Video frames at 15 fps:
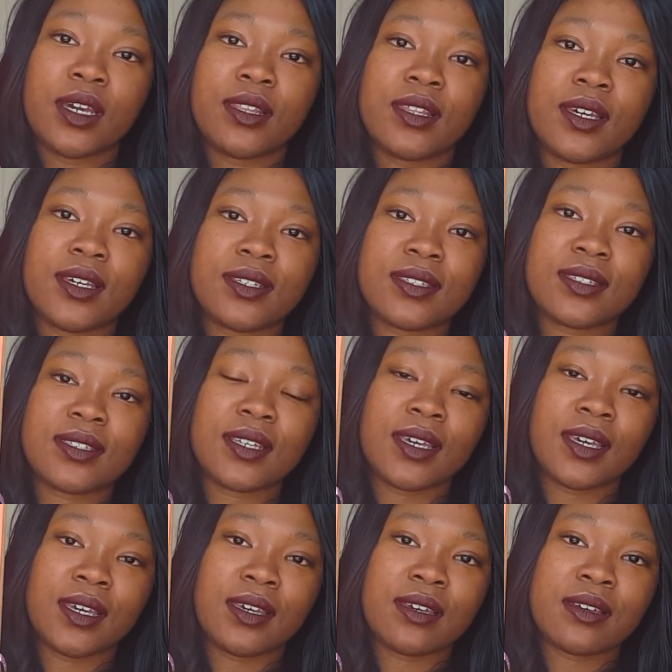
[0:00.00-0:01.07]
this
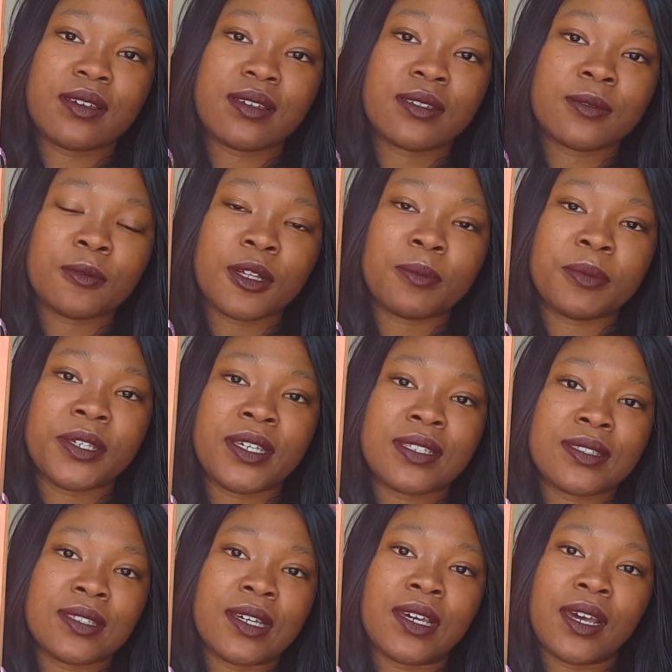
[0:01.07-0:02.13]
is one
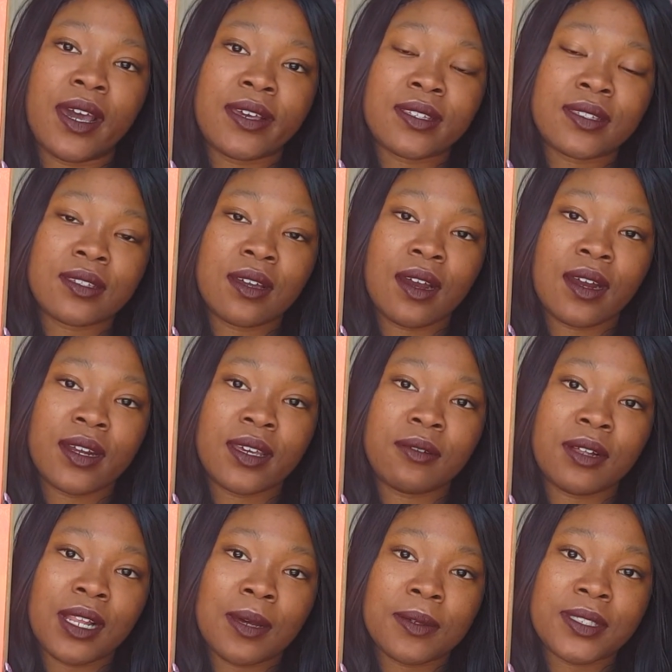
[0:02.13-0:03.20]
piece that I started
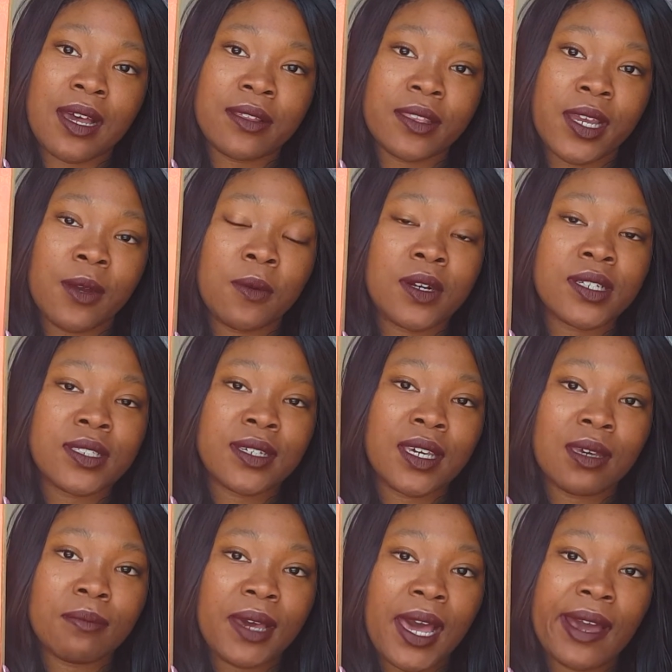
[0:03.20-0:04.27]
while I was out there. I wanted to
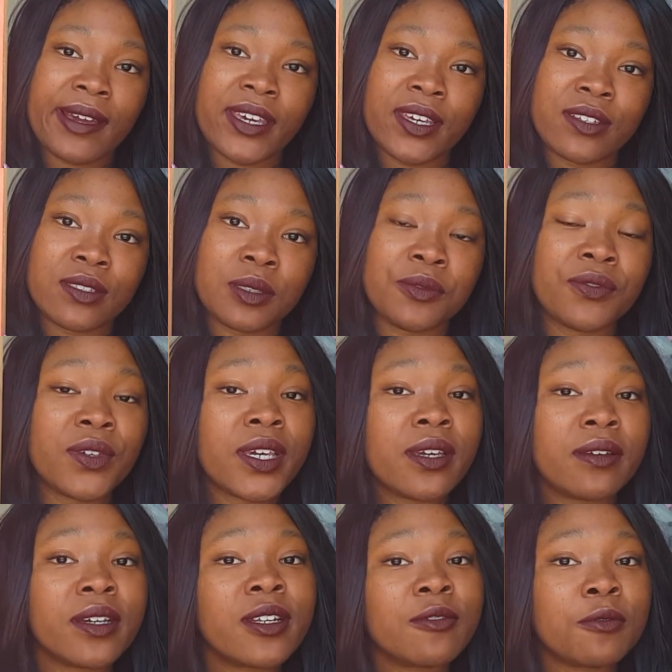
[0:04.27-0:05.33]
get back into
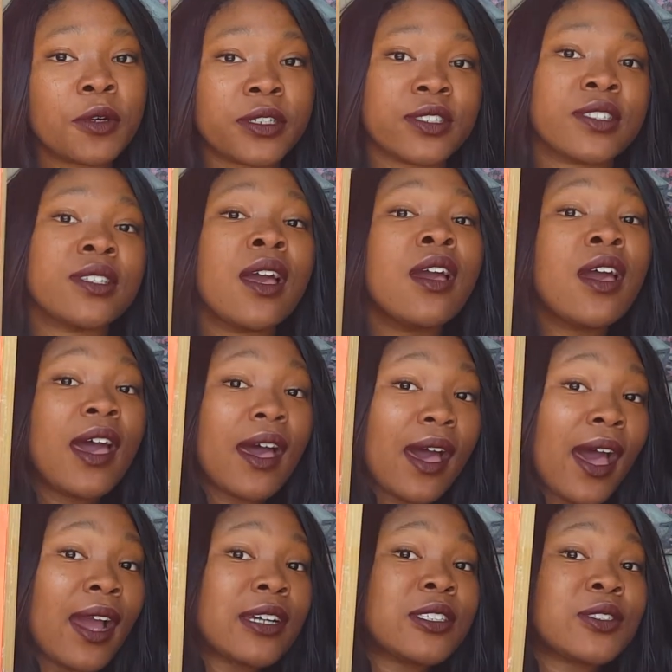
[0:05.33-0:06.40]
figurative work, just
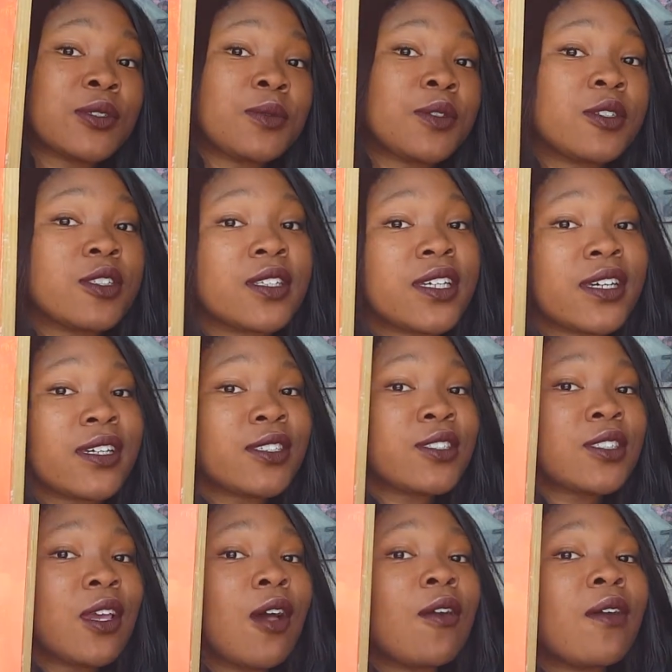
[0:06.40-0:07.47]
actually
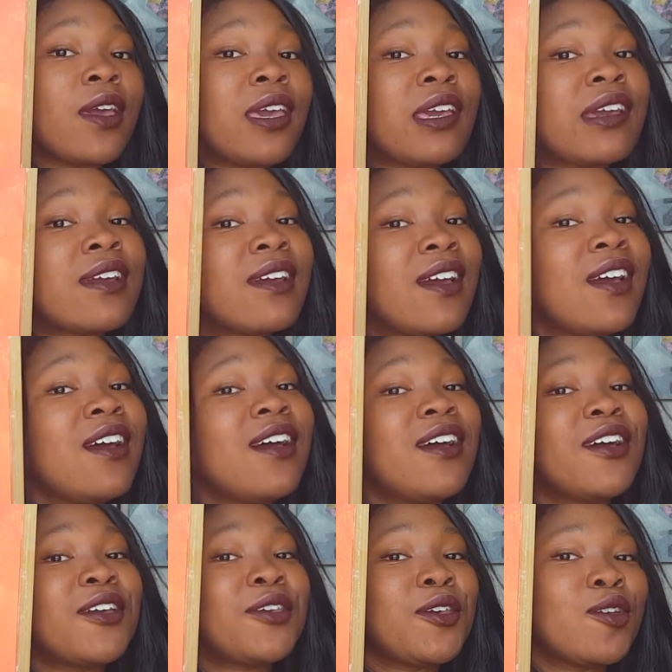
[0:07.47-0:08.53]
showing
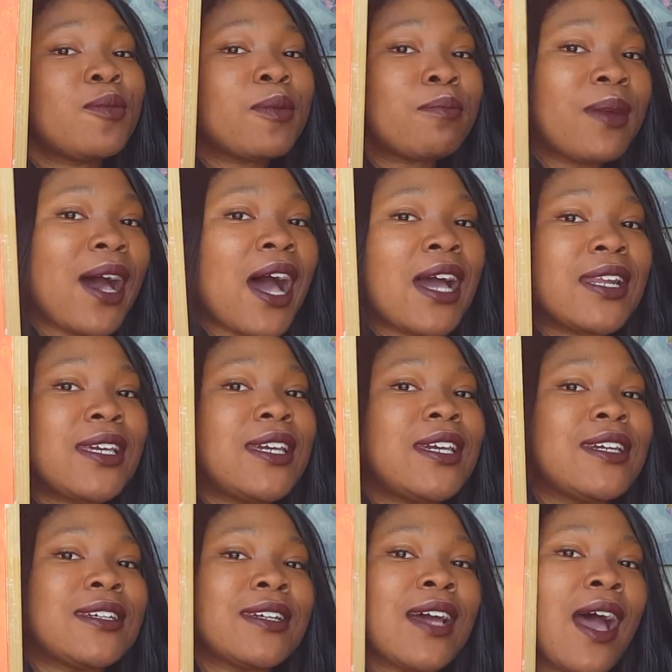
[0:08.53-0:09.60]
the human
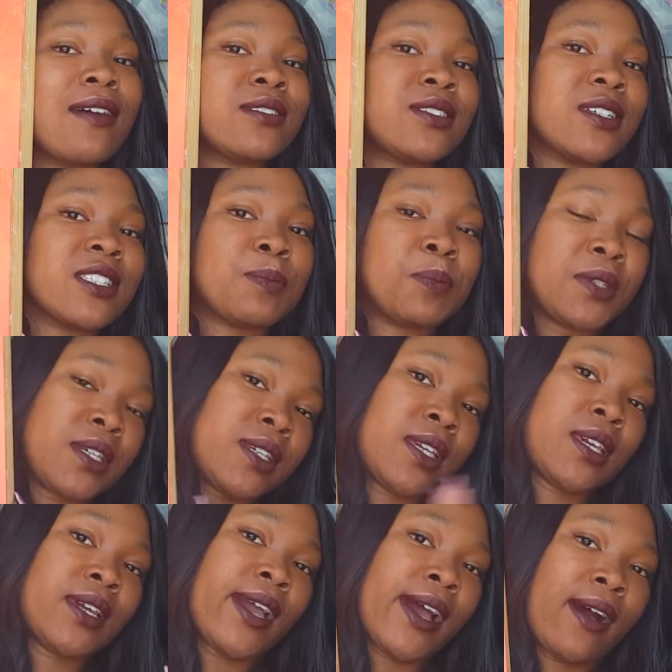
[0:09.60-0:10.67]
body, not just
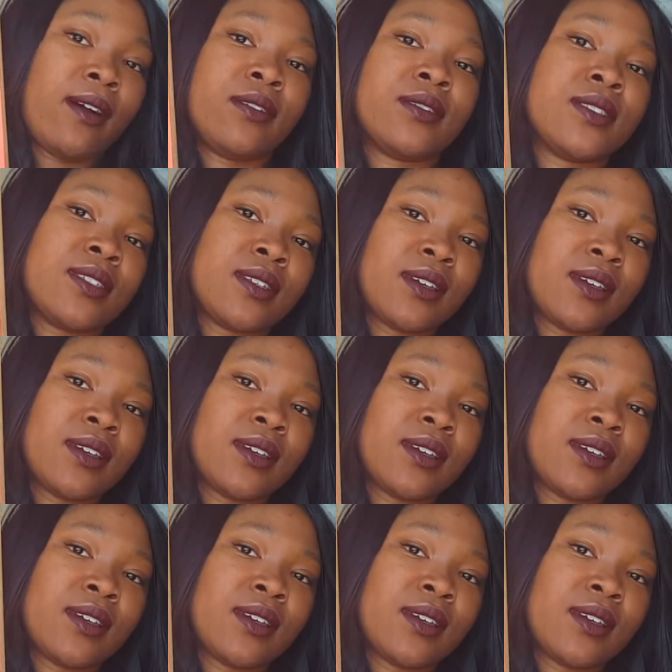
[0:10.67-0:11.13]
picking out